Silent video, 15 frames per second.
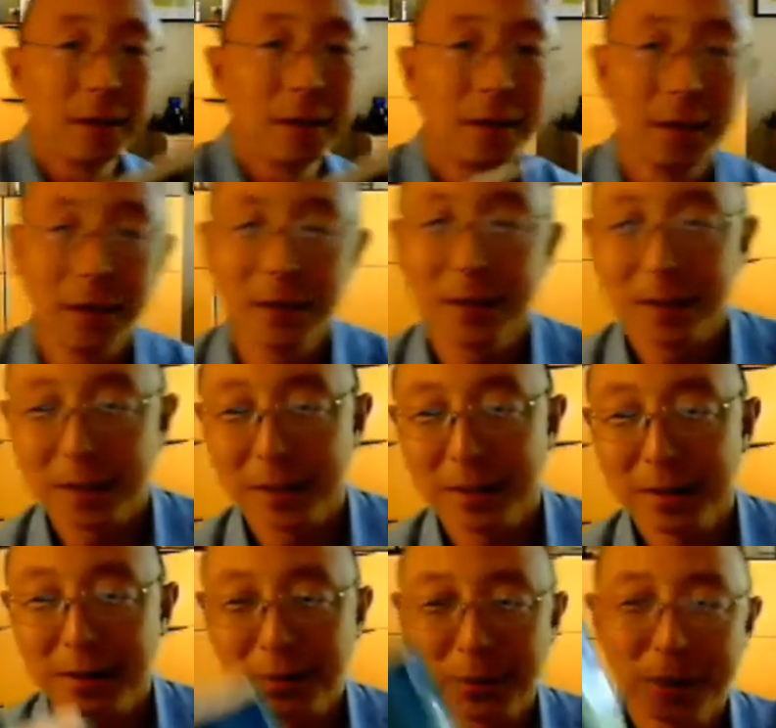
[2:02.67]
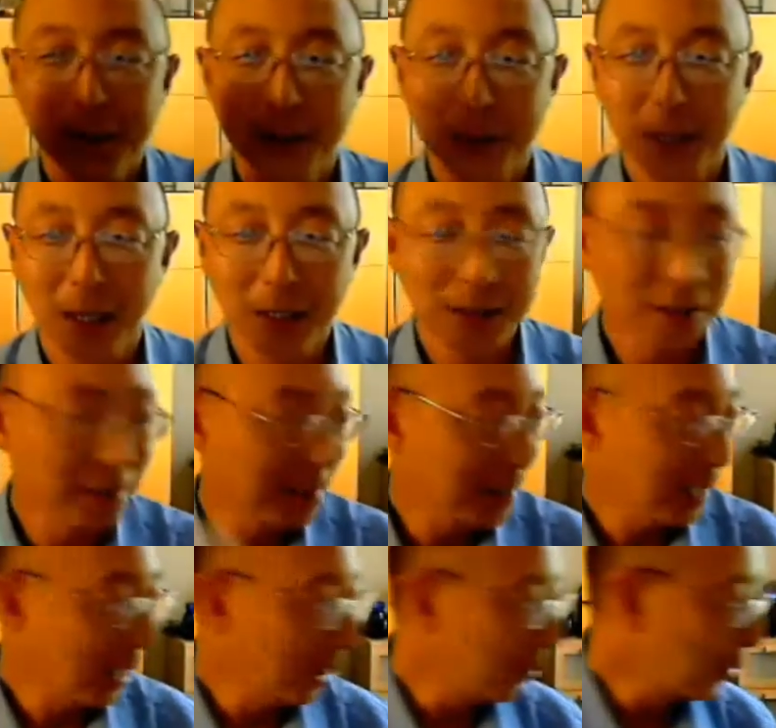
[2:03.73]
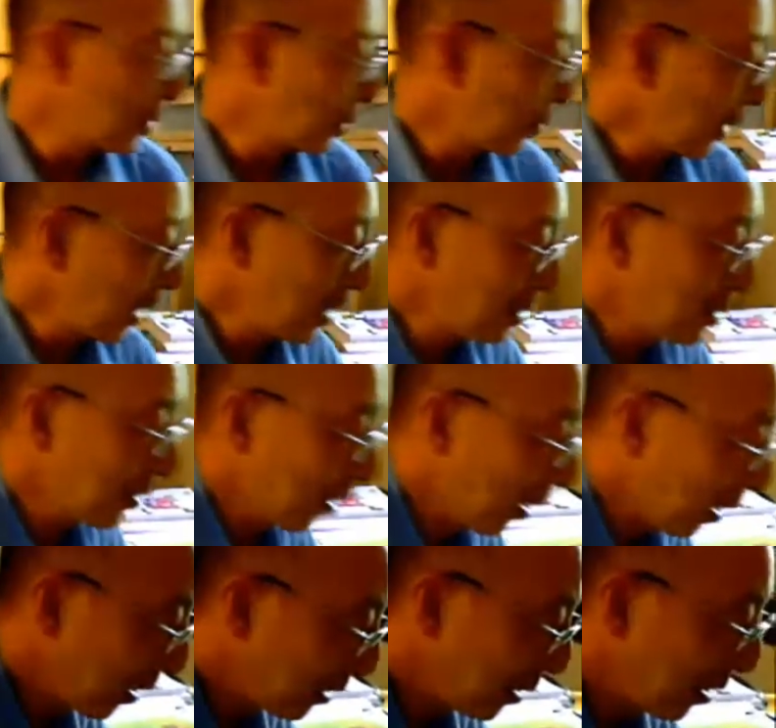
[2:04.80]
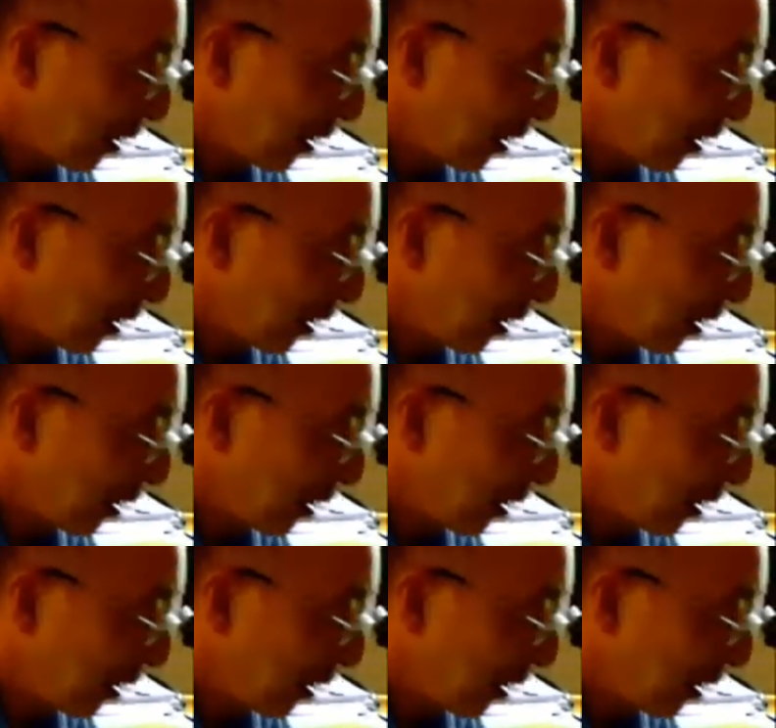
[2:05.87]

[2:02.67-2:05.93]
these things, which I should say was based on